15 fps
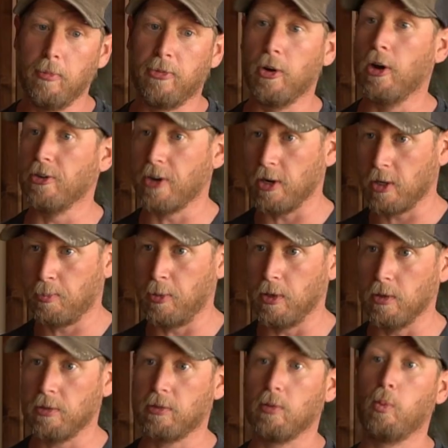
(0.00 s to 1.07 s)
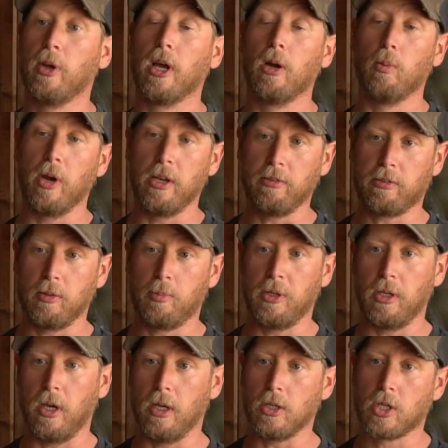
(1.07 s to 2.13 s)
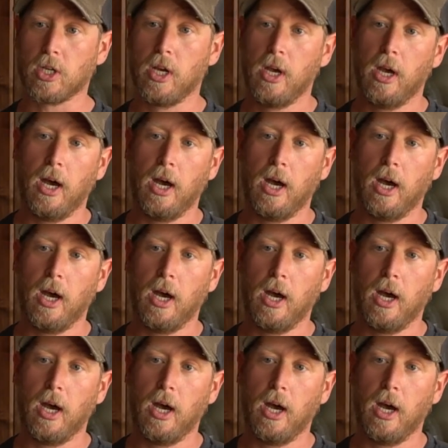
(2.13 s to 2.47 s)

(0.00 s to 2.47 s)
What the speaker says: for our dark beers. We gotta raise the pH.